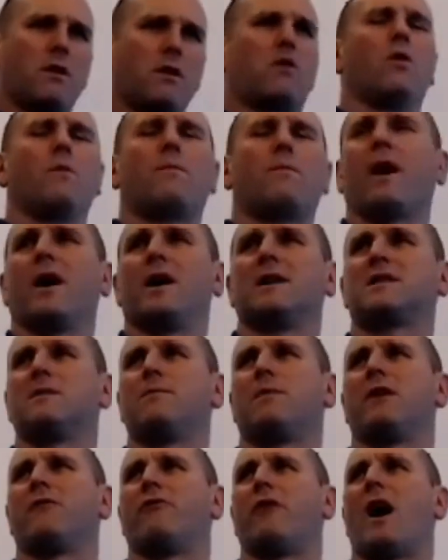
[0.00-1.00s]
good person to
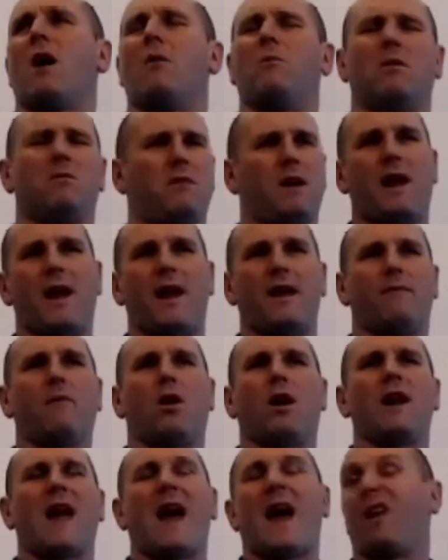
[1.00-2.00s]
be around. But in
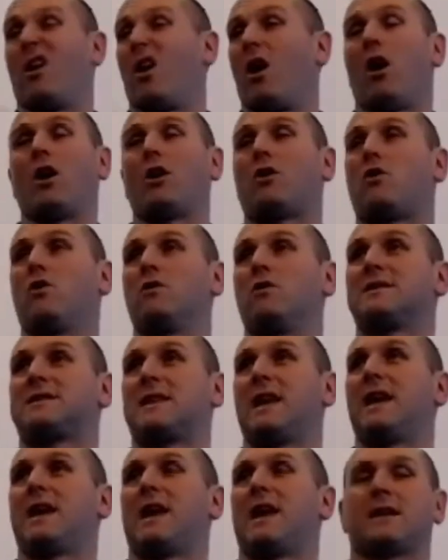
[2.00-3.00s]
my head, I couldn't
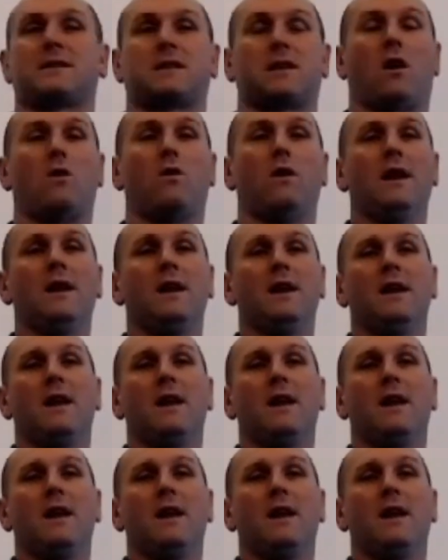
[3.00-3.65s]
see that. So